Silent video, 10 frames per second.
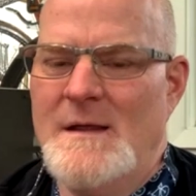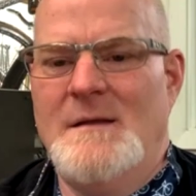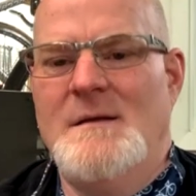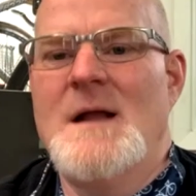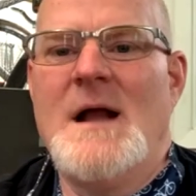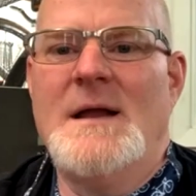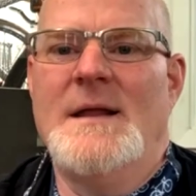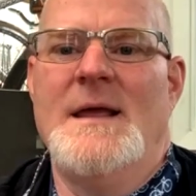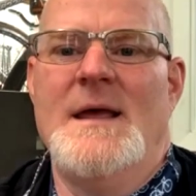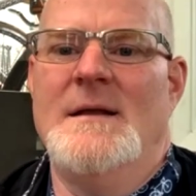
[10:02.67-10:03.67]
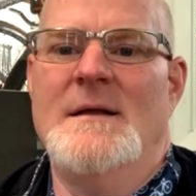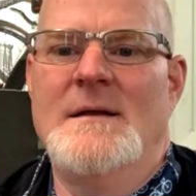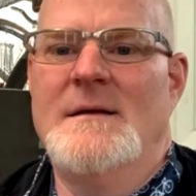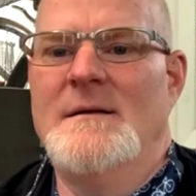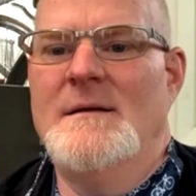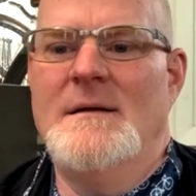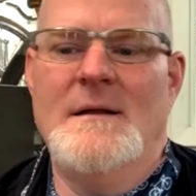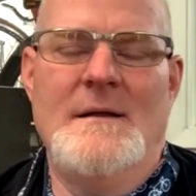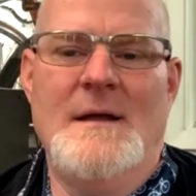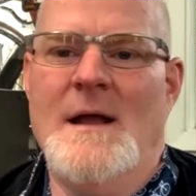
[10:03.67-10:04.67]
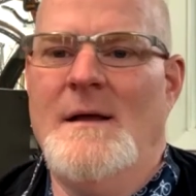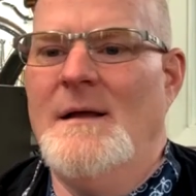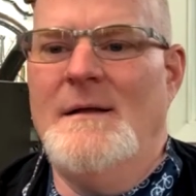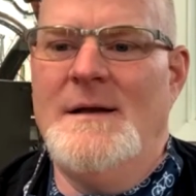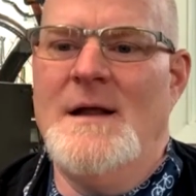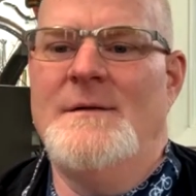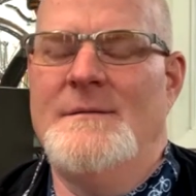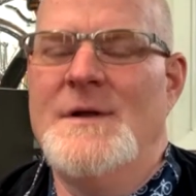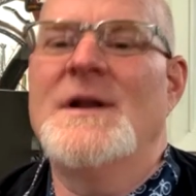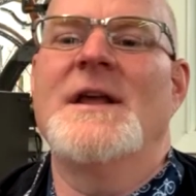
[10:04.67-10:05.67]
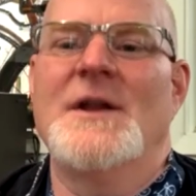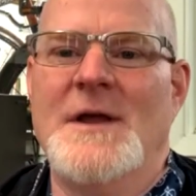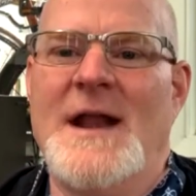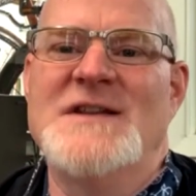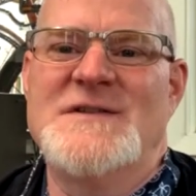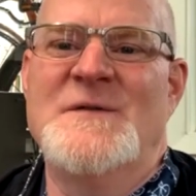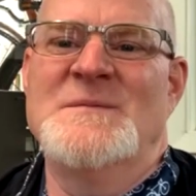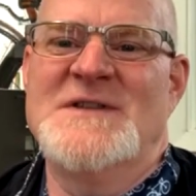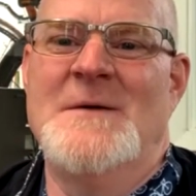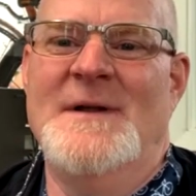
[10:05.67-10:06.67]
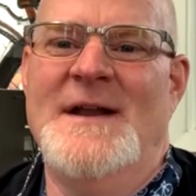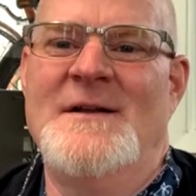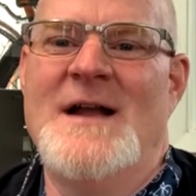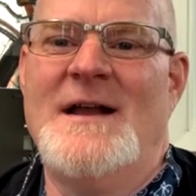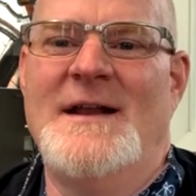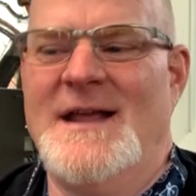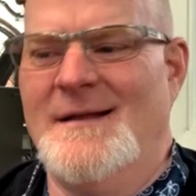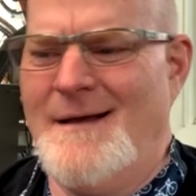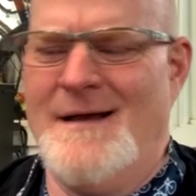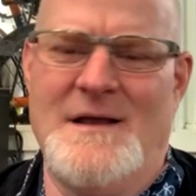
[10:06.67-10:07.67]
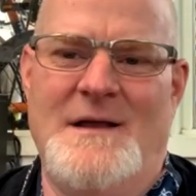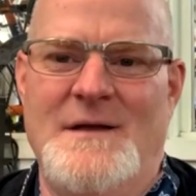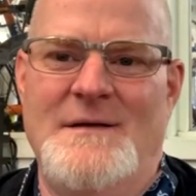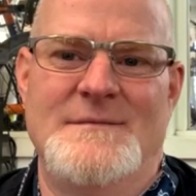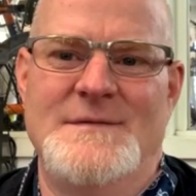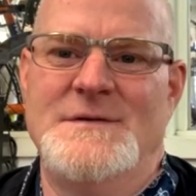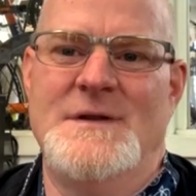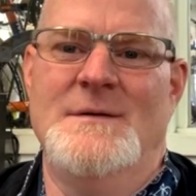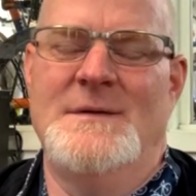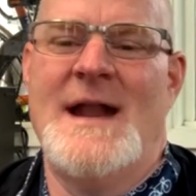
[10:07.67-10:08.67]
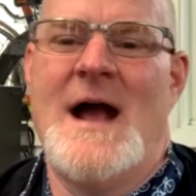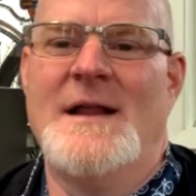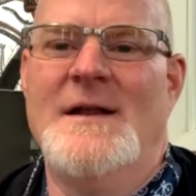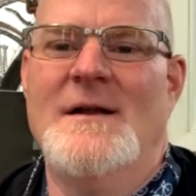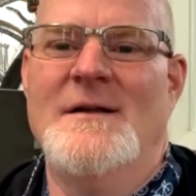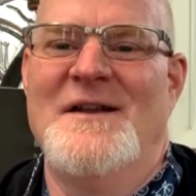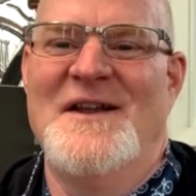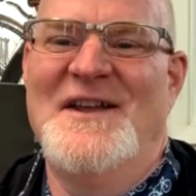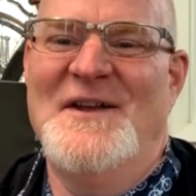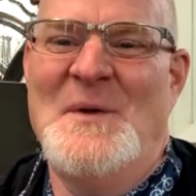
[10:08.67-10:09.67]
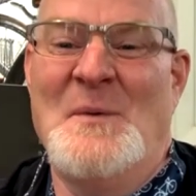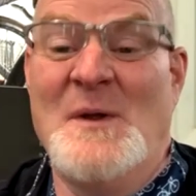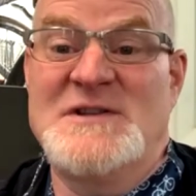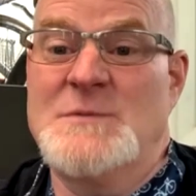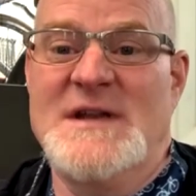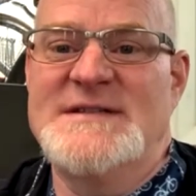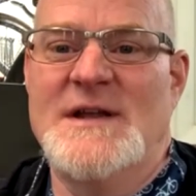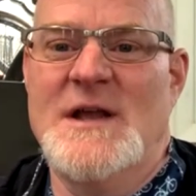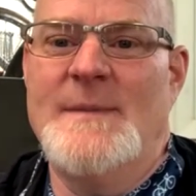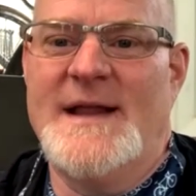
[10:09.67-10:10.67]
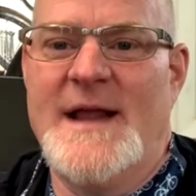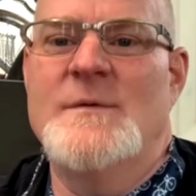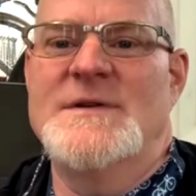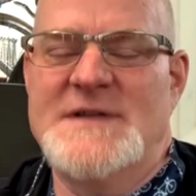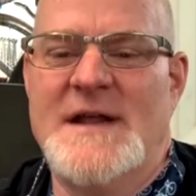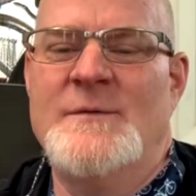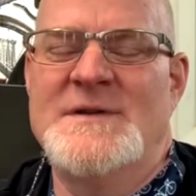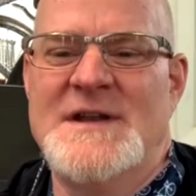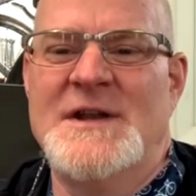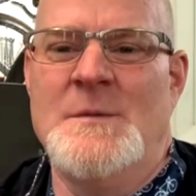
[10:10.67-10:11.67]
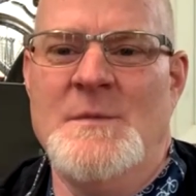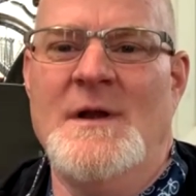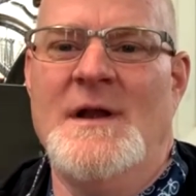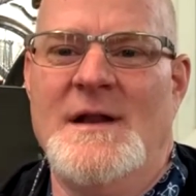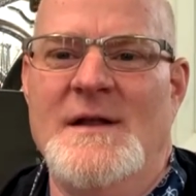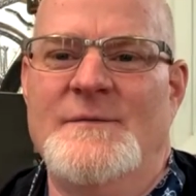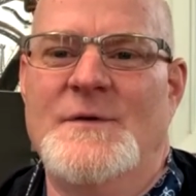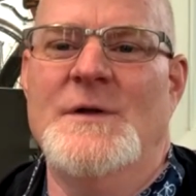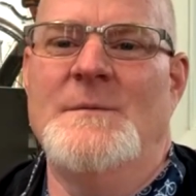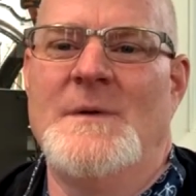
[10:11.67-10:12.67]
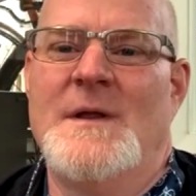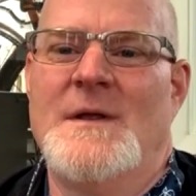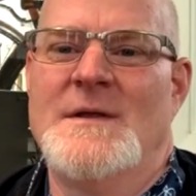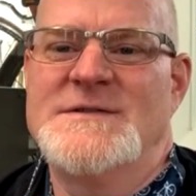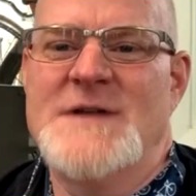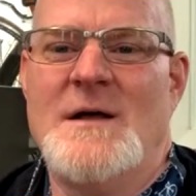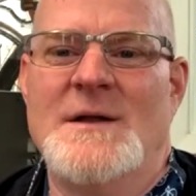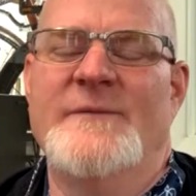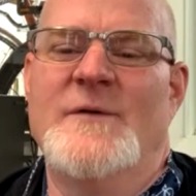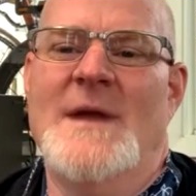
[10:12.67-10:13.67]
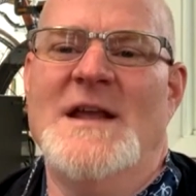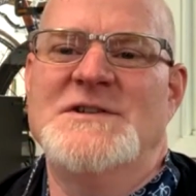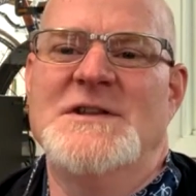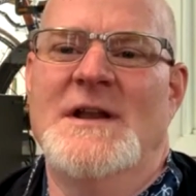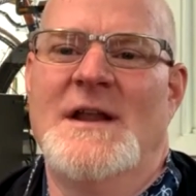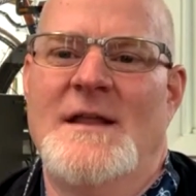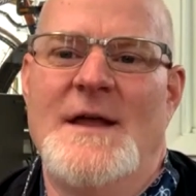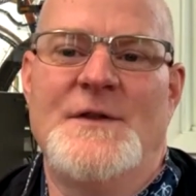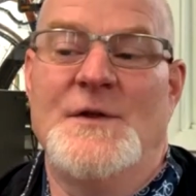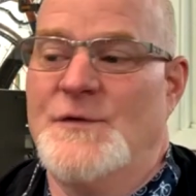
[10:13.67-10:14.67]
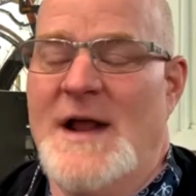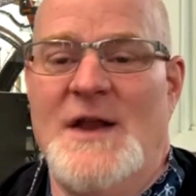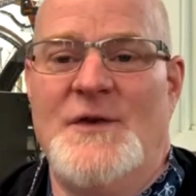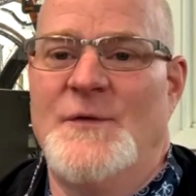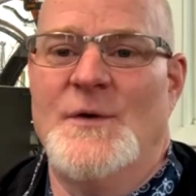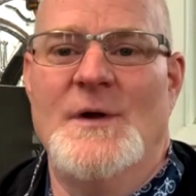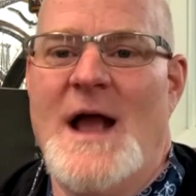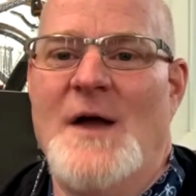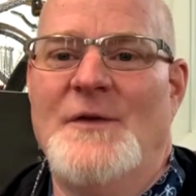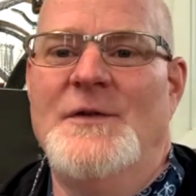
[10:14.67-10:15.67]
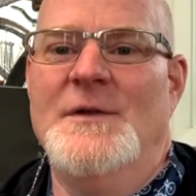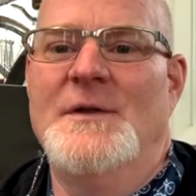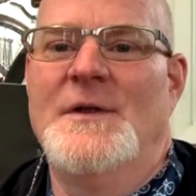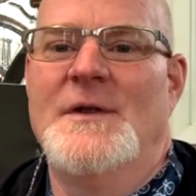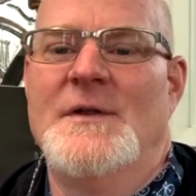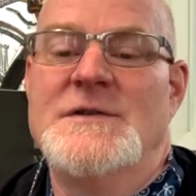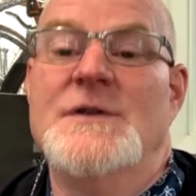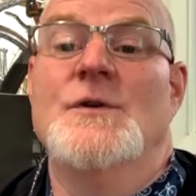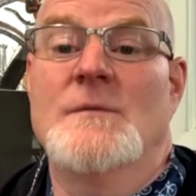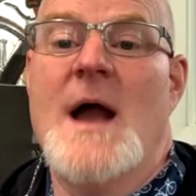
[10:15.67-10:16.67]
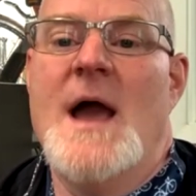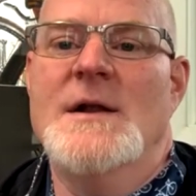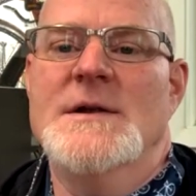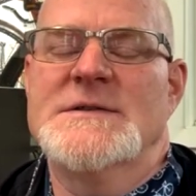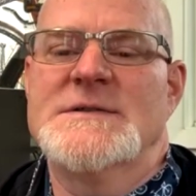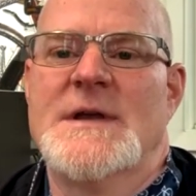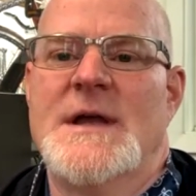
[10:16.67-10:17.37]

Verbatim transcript: you're not going to get an, you know, you're going to get a good answer from somebody. You're not going to get ah, you know, get out of here. We just want to sell you a bike. Everyone's everyone's in the community of good, solid information that they'll transfer out to to new riders.